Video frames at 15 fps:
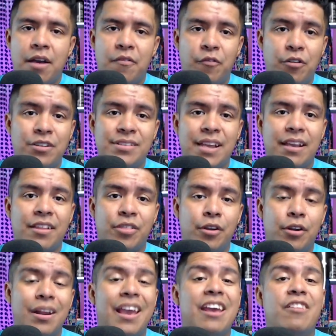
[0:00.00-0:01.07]
first, second,
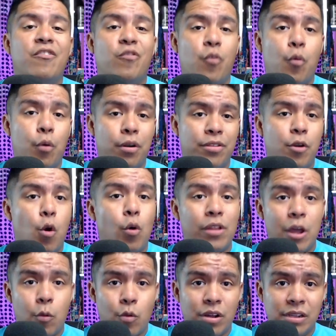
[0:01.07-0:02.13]
third, and fourth all
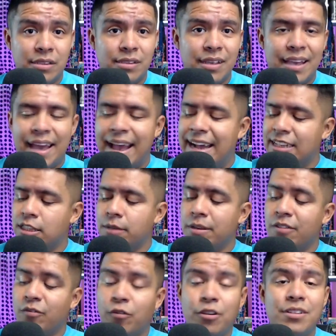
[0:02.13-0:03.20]
at once. It has to be
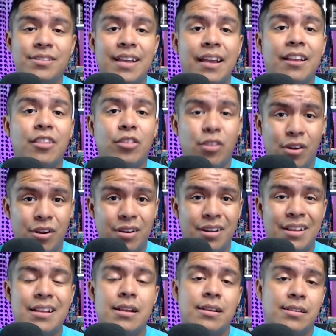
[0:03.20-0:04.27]
first, second, third,
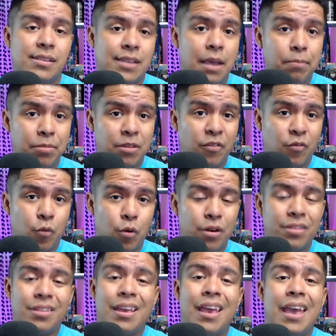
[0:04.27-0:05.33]
skip the
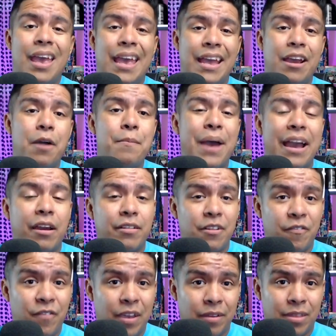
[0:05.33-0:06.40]
fourth, and come back on the
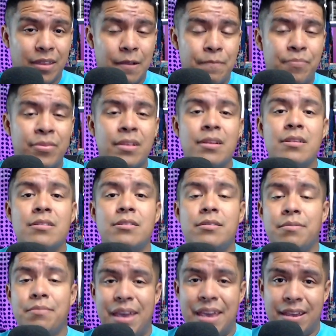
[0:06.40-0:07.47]
fifth
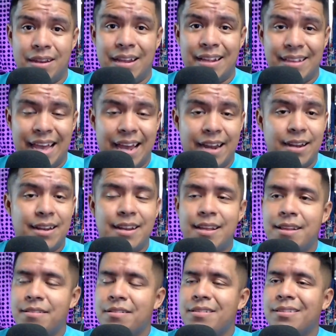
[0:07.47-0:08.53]
to make it like that.
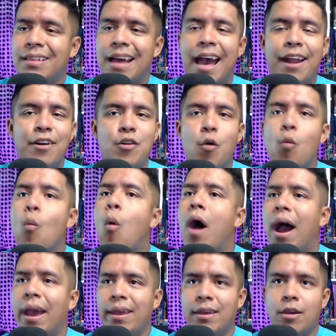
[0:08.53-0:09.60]
I don't know
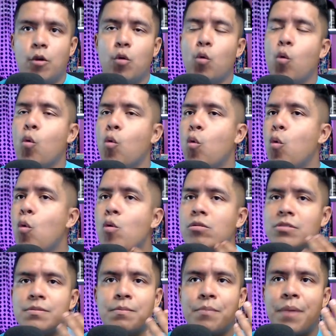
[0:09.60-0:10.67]
why, on
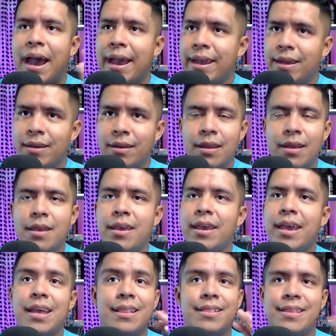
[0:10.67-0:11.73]
whose mind
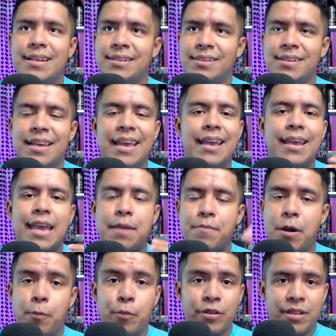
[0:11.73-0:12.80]
in Disney it came
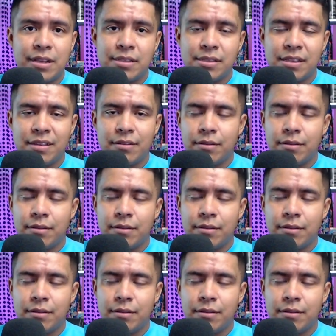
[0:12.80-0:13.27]
up with this,